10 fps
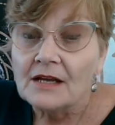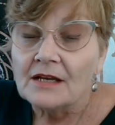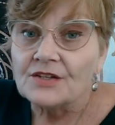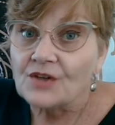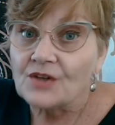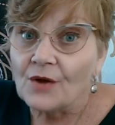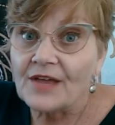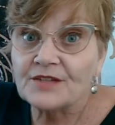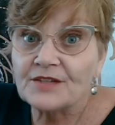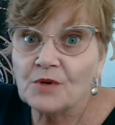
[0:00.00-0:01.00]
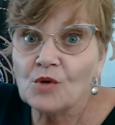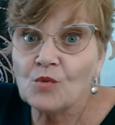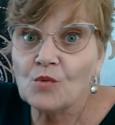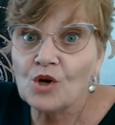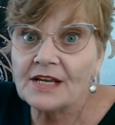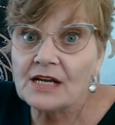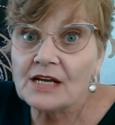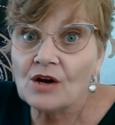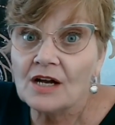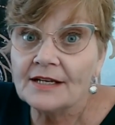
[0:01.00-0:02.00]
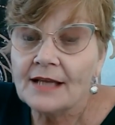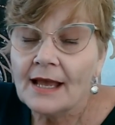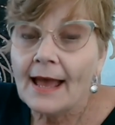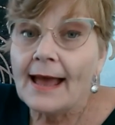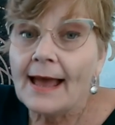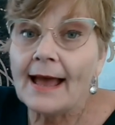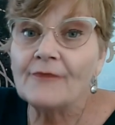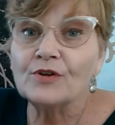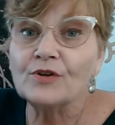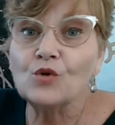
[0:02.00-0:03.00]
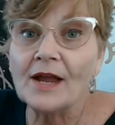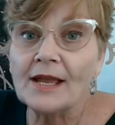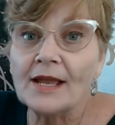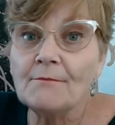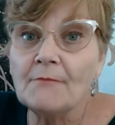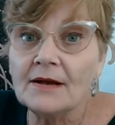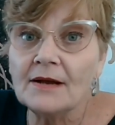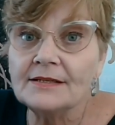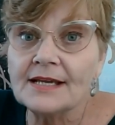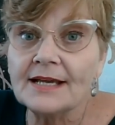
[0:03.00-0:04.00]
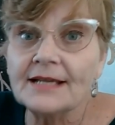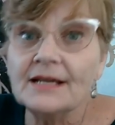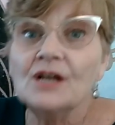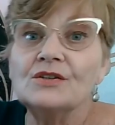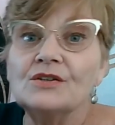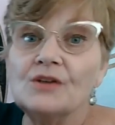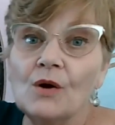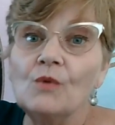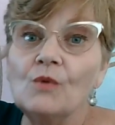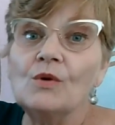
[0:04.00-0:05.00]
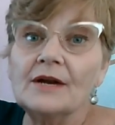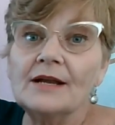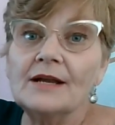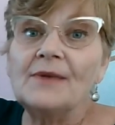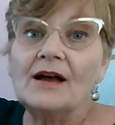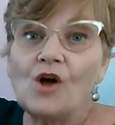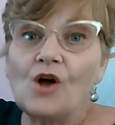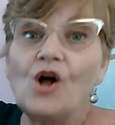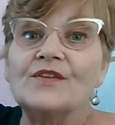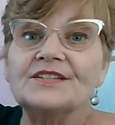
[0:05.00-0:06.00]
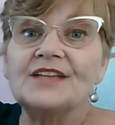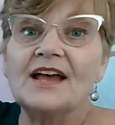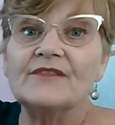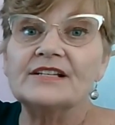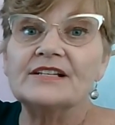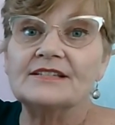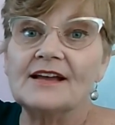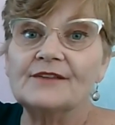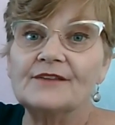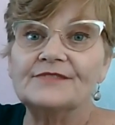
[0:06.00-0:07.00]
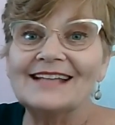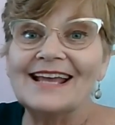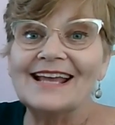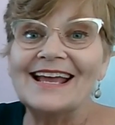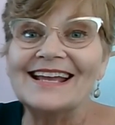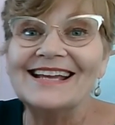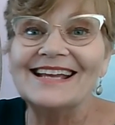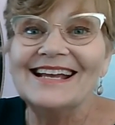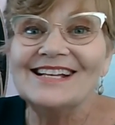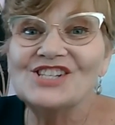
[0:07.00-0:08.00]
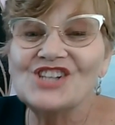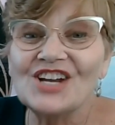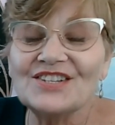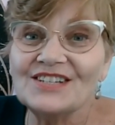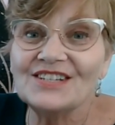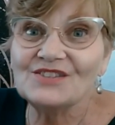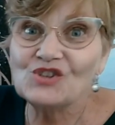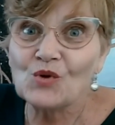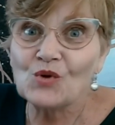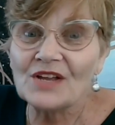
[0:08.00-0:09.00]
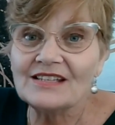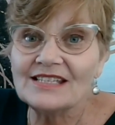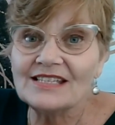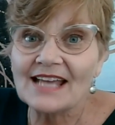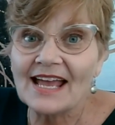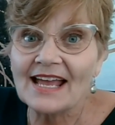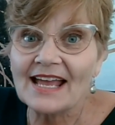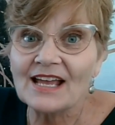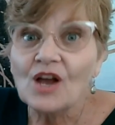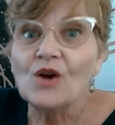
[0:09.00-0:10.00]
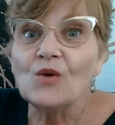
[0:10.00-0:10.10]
So that's what we're working on. Have a great Monday. Don't worry about all this heavy stuff today. Just enjoy the day,